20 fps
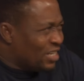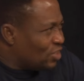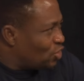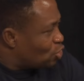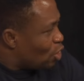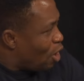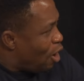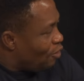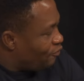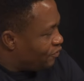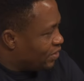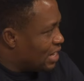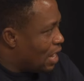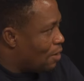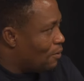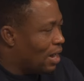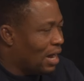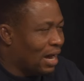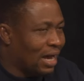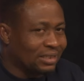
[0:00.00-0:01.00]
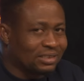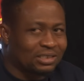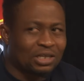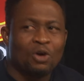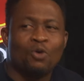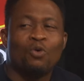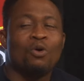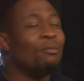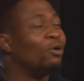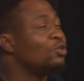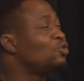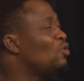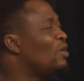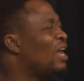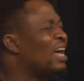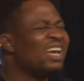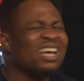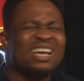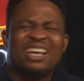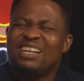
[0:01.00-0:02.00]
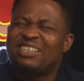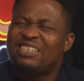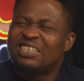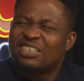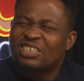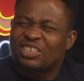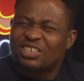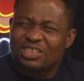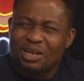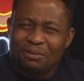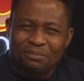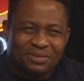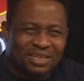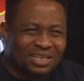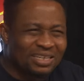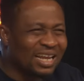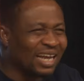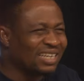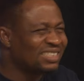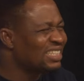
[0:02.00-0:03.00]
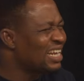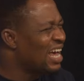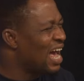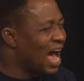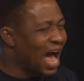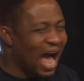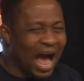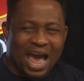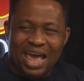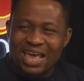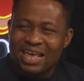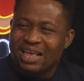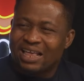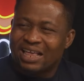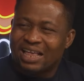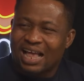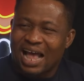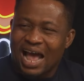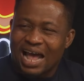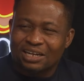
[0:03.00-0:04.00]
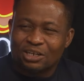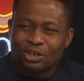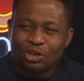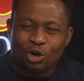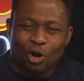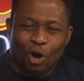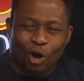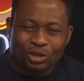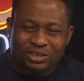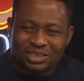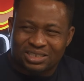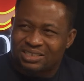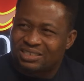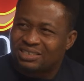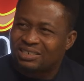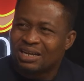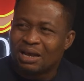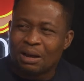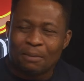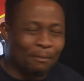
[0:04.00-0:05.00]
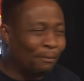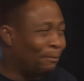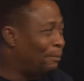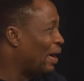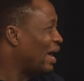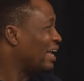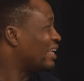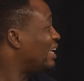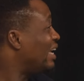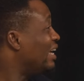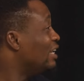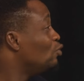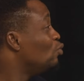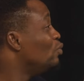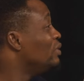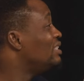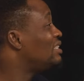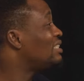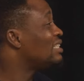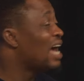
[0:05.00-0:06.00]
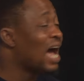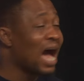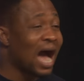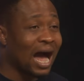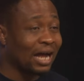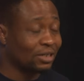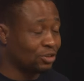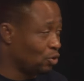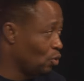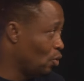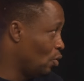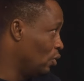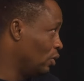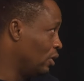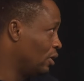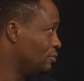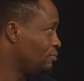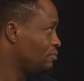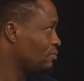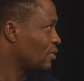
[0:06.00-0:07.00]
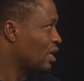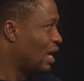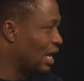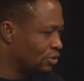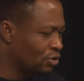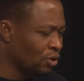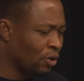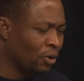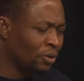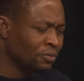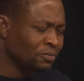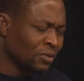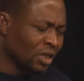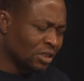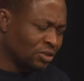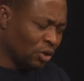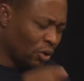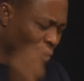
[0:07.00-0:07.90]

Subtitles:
the resolve in our heart, we must know that it is something that I cannot bargain with at all.